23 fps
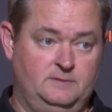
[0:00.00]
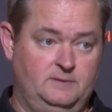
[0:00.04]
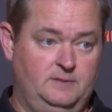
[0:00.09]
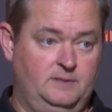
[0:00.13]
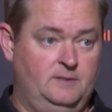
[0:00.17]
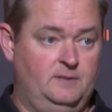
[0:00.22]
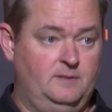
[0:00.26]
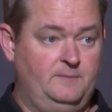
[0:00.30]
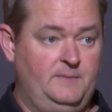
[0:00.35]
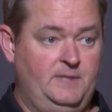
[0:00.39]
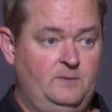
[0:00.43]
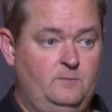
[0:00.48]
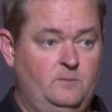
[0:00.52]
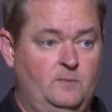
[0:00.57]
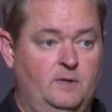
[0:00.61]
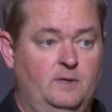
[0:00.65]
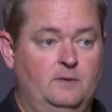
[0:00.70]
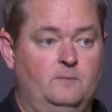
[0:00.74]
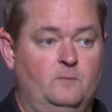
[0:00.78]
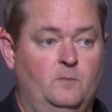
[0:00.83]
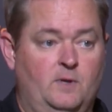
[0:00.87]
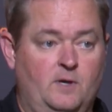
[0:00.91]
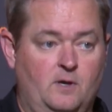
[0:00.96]
You know what I
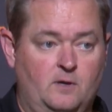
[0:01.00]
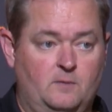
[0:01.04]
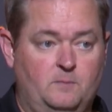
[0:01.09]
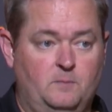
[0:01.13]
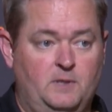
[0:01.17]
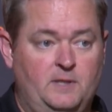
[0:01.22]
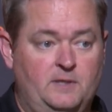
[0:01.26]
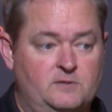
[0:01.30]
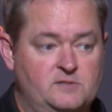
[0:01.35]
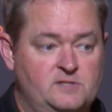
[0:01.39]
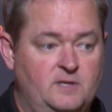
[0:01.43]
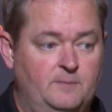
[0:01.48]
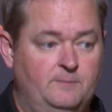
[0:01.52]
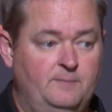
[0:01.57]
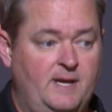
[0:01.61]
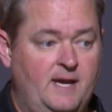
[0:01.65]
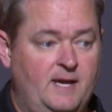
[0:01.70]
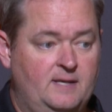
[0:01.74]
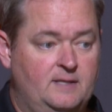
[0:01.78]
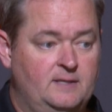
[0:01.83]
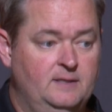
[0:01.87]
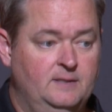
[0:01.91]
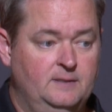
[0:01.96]
mean? When our players come
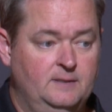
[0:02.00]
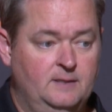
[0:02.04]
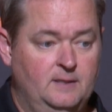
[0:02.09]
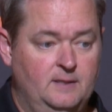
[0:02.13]
back